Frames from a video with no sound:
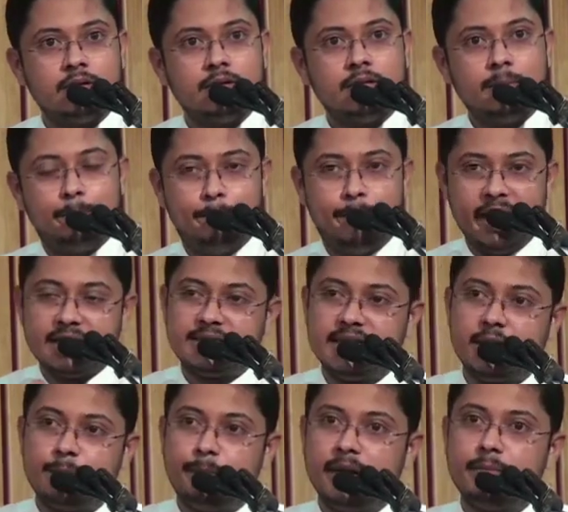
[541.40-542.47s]
The
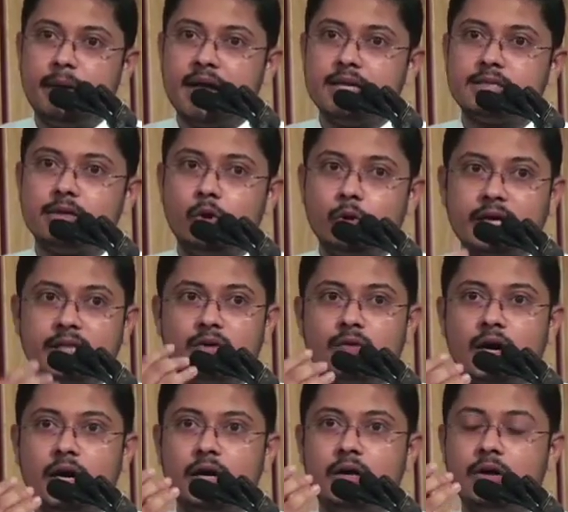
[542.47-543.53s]
basic premise. Look at the
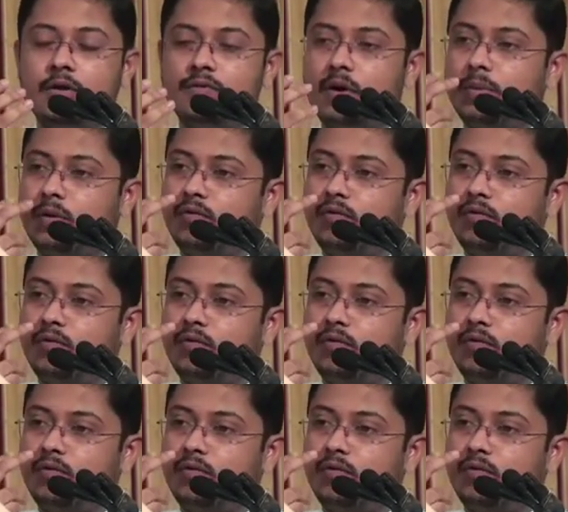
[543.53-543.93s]
world from the